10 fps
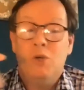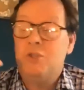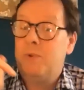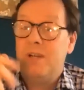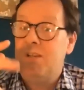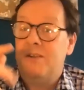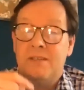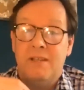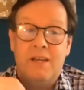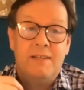we're going to use
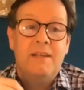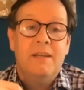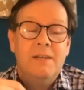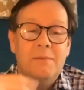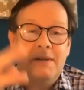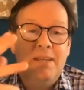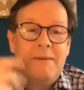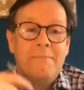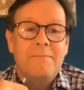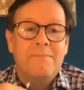tonight, but yeah,
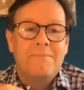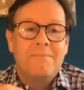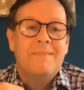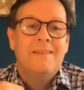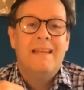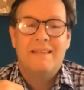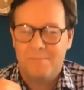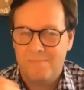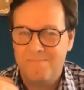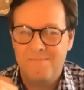there's
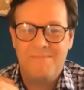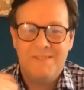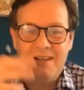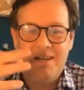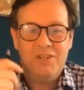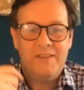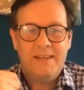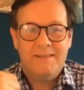some synergy there.